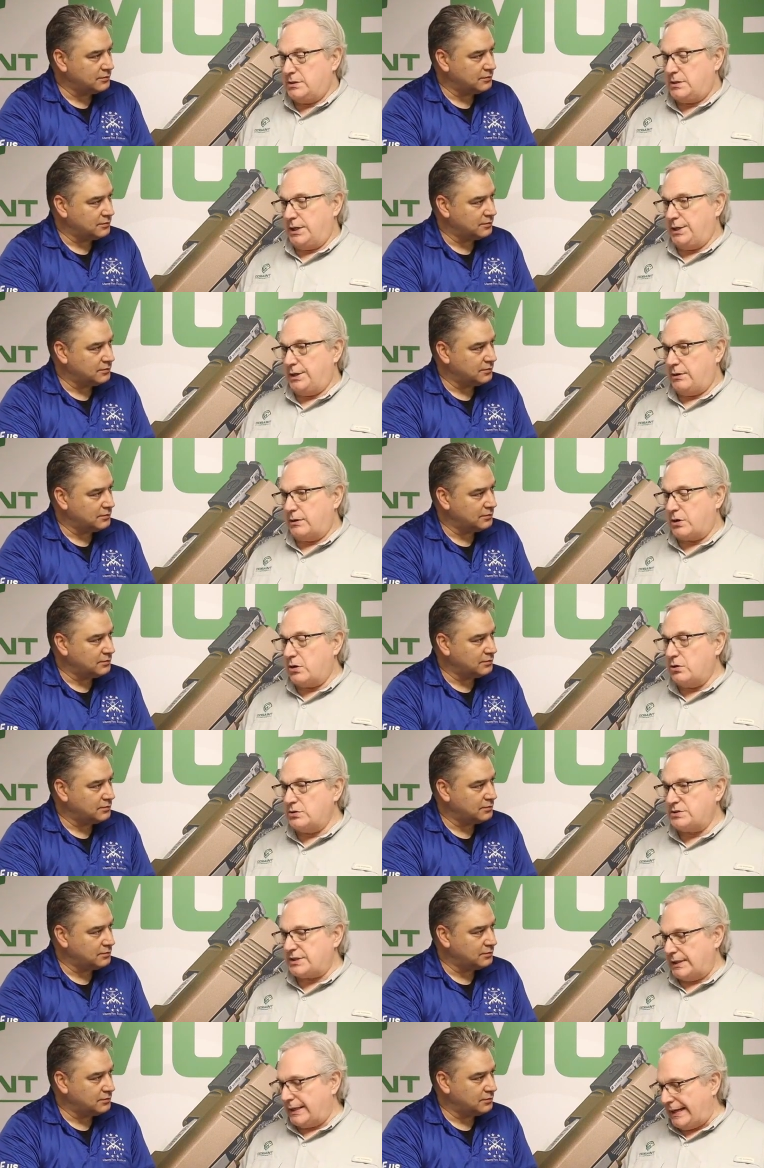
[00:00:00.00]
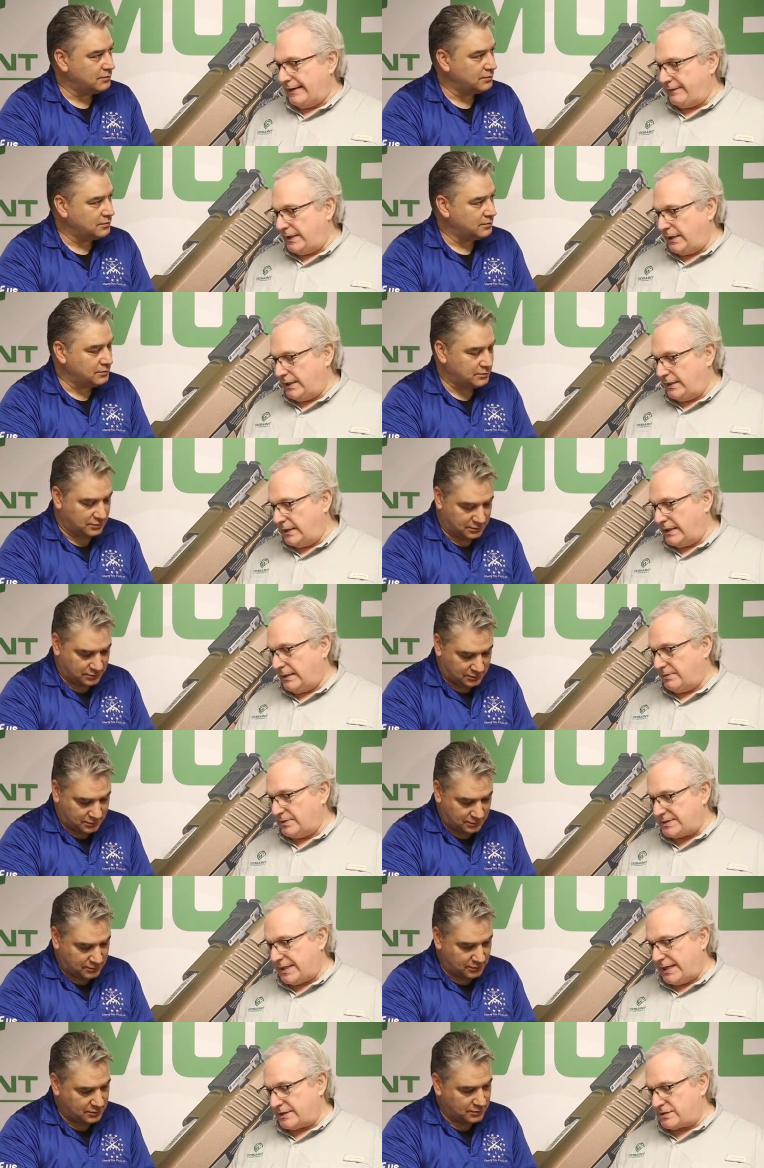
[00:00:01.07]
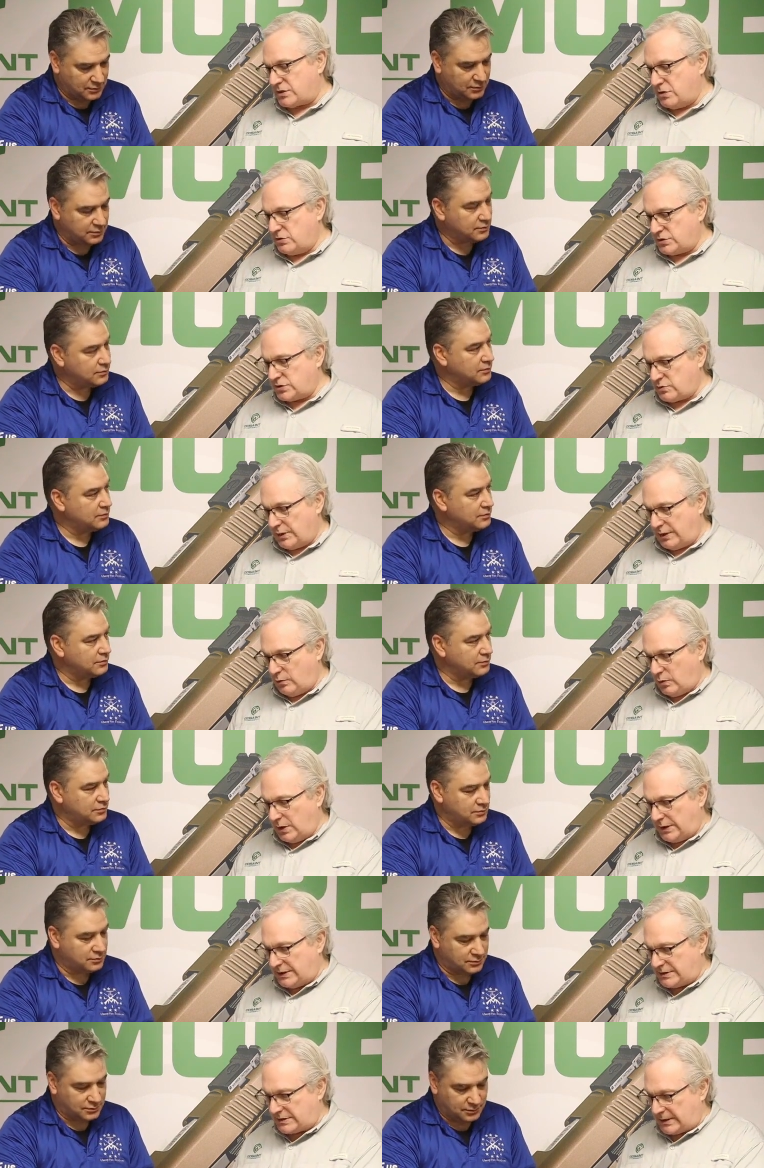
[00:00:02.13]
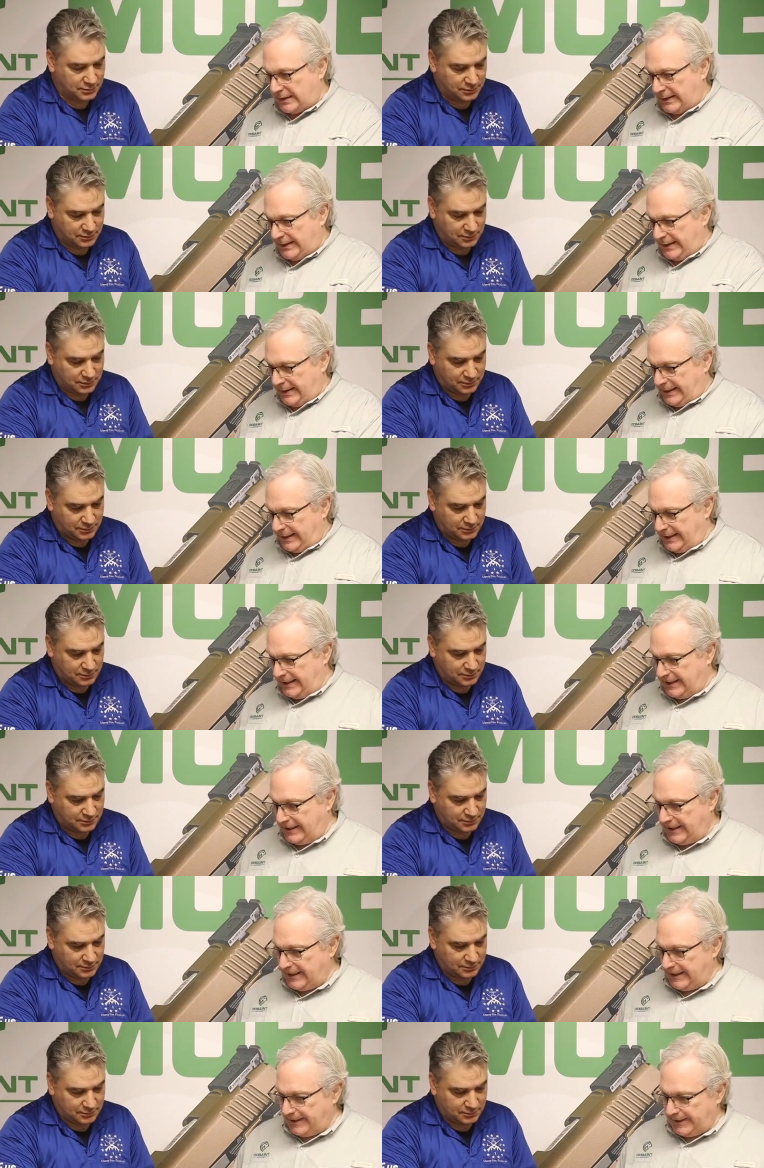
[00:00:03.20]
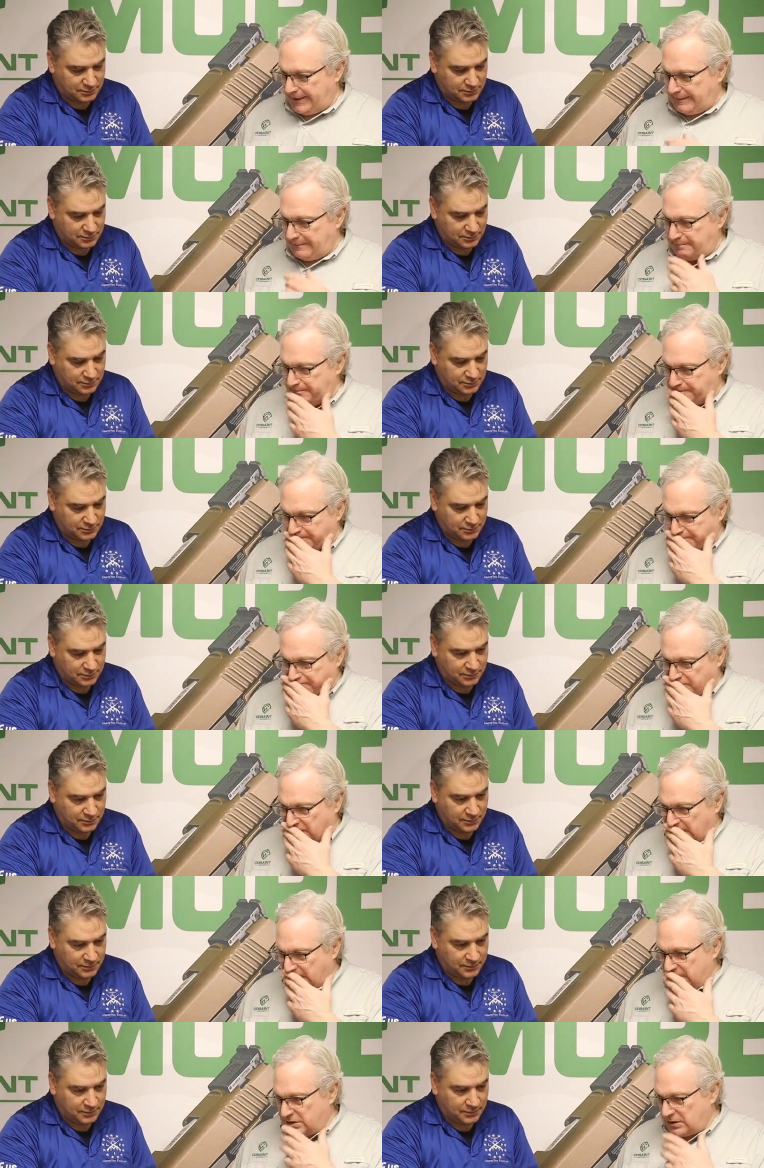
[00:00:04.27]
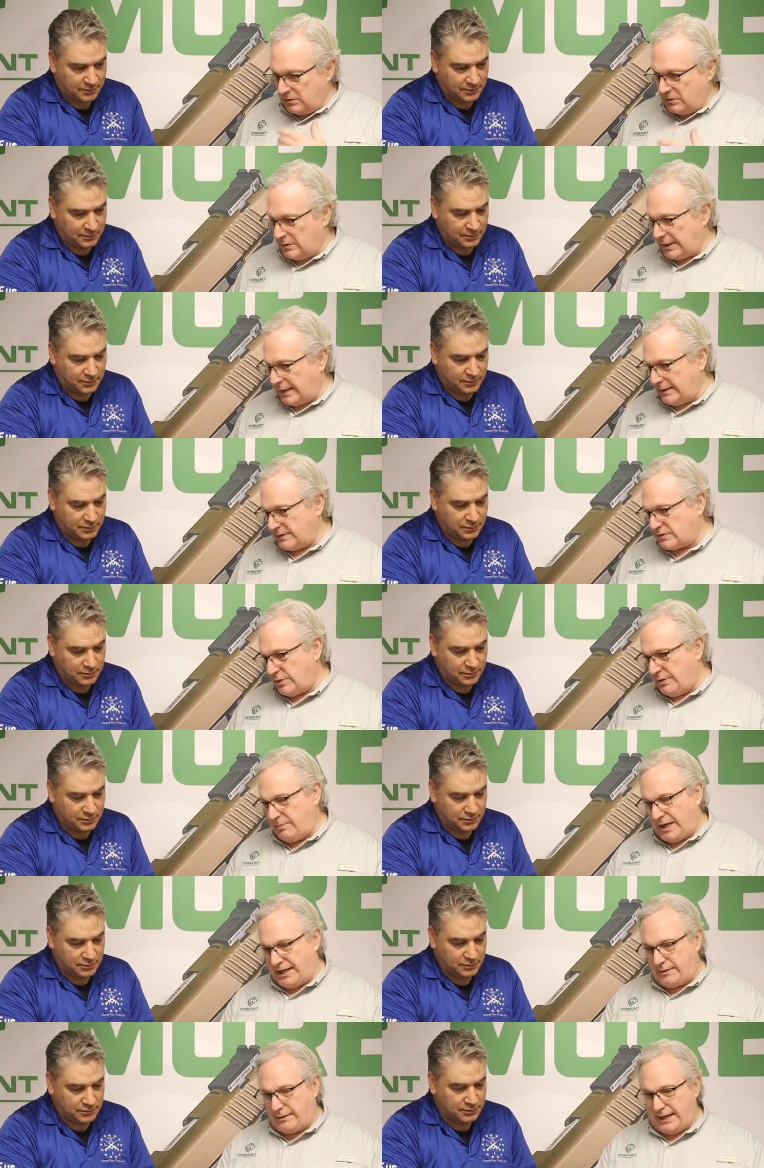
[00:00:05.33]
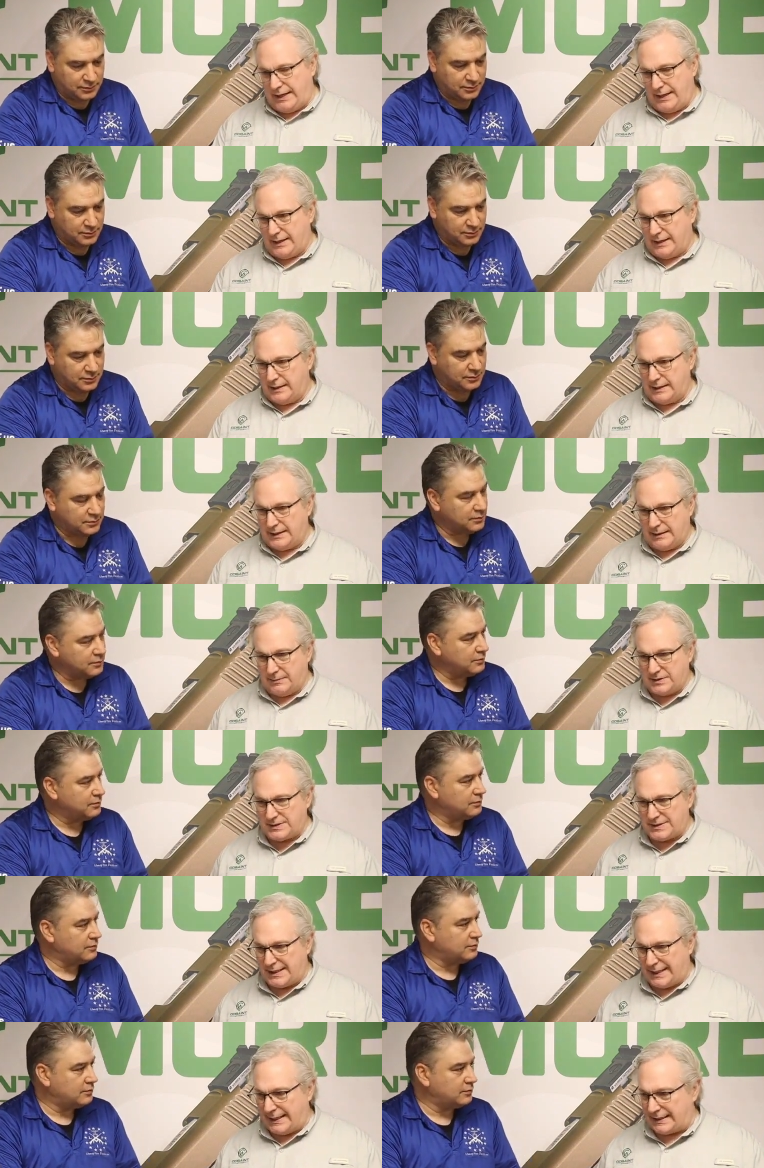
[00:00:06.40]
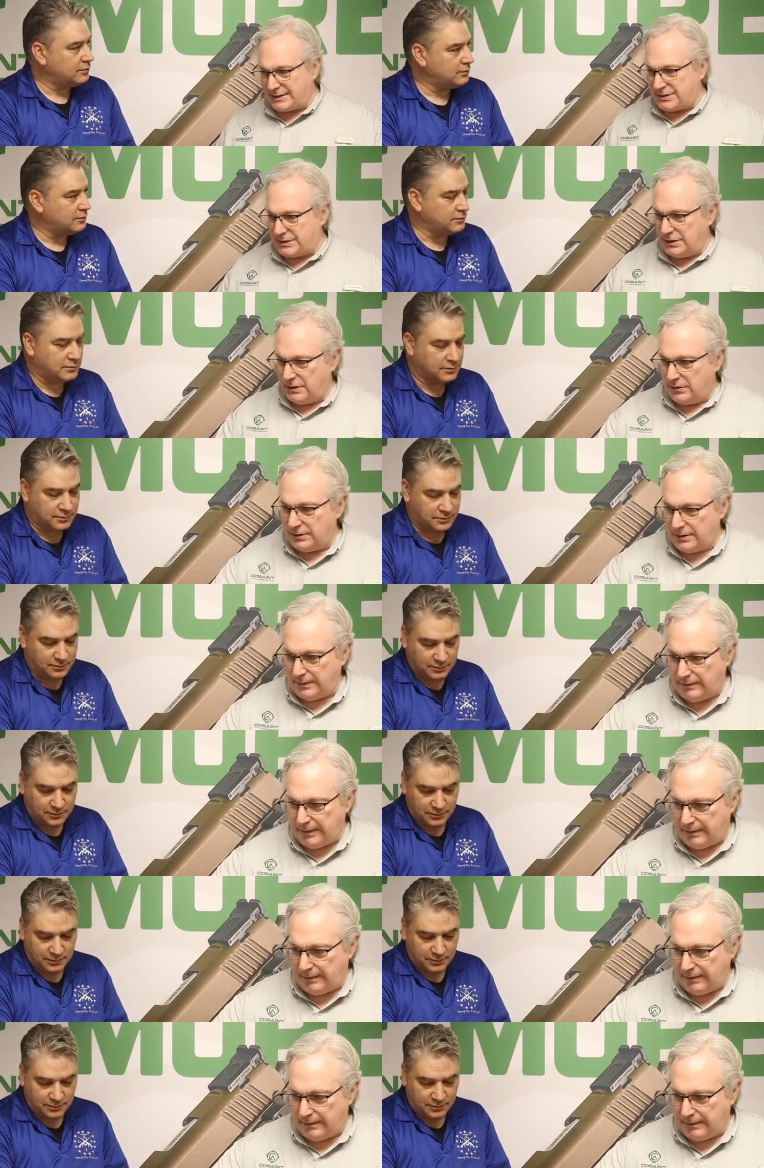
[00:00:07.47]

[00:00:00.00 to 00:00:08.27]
Speaker 1: you know, Cos eleven, and the double stacks Cos twenty-ones. And um, so as we migrated into double stacks, you know,